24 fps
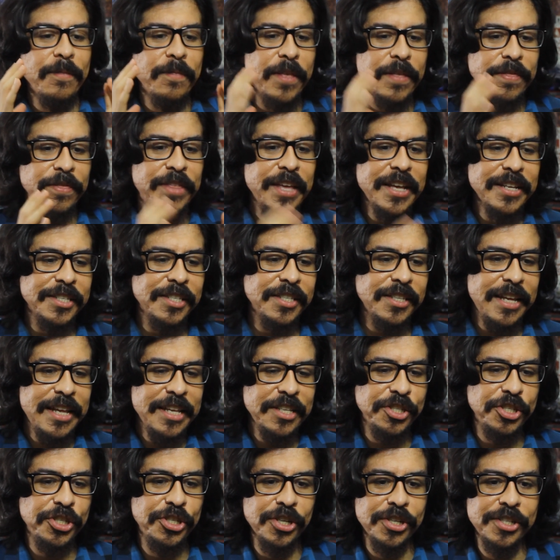This
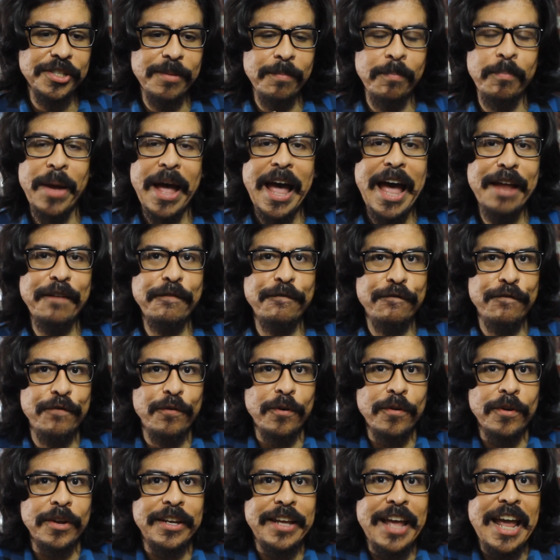is just bad
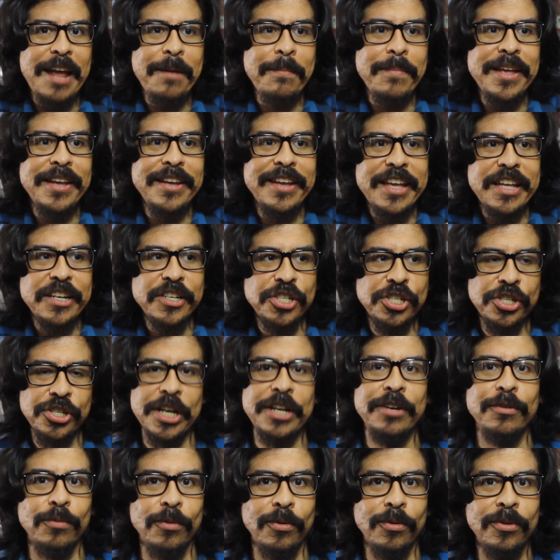for gaming in
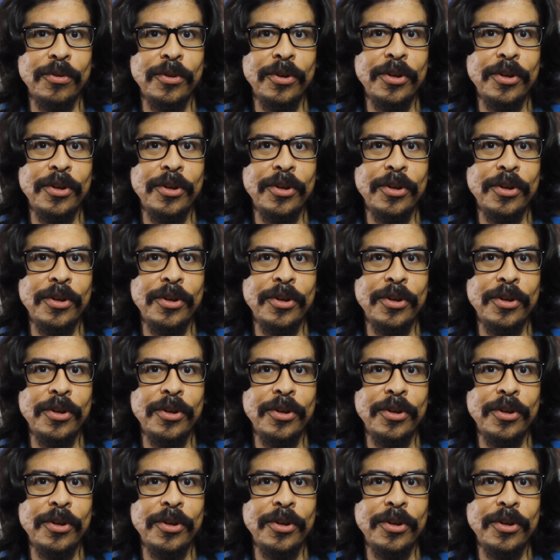general,